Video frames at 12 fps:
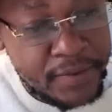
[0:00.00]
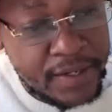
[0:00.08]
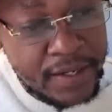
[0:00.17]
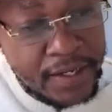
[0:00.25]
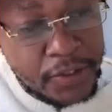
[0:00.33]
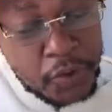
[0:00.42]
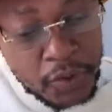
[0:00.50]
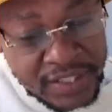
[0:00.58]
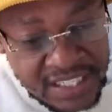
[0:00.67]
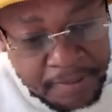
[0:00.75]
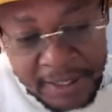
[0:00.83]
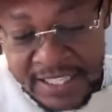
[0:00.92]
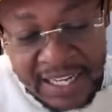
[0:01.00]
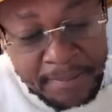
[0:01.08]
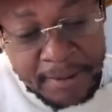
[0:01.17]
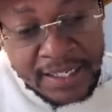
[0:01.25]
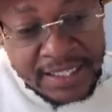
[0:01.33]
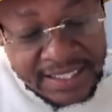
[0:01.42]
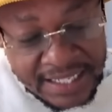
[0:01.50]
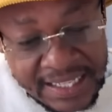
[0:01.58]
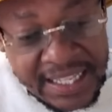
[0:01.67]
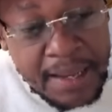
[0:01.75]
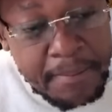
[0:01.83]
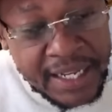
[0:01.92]
So these political parties,
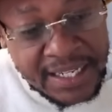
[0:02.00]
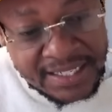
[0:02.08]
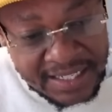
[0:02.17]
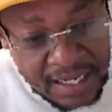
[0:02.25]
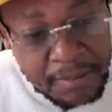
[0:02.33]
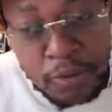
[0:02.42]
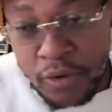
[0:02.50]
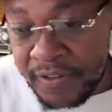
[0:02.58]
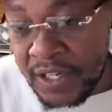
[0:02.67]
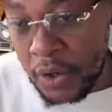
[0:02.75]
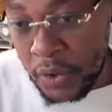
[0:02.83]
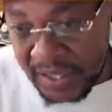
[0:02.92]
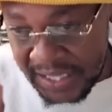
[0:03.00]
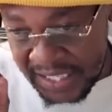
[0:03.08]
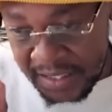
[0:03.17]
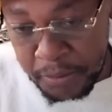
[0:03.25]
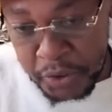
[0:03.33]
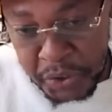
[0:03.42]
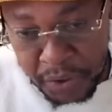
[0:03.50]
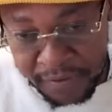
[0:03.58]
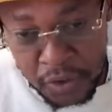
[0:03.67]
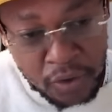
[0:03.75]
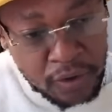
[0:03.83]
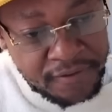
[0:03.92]
they better start moving on this motion of
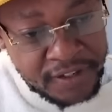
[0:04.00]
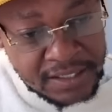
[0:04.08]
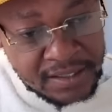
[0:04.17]
no confidence,